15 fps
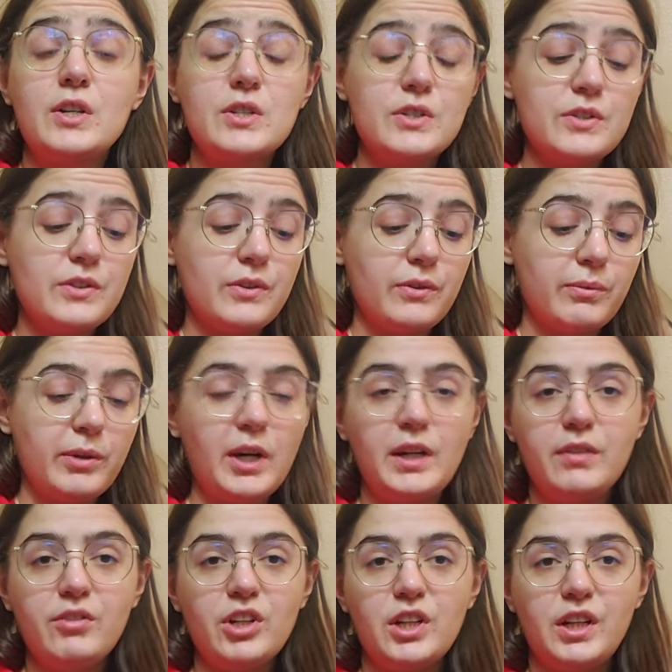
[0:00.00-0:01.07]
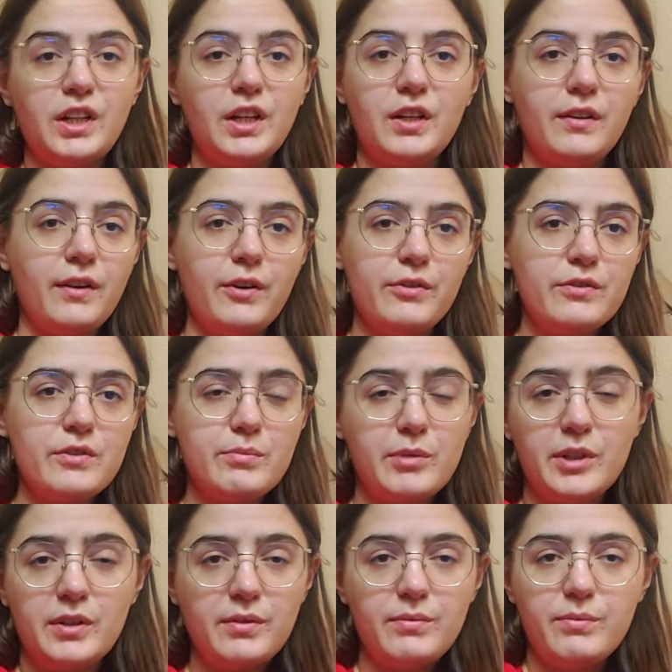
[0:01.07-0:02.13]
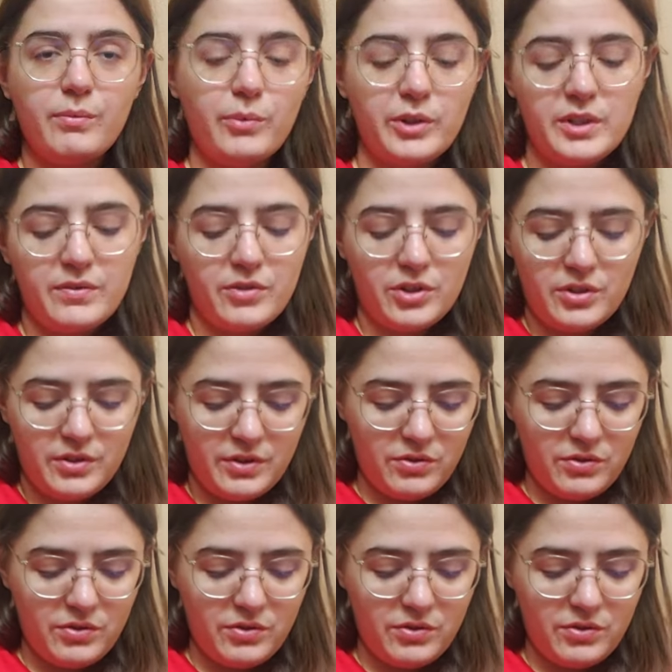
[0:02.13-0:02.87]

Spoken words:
so I'm kind of cutting it close, but whatever.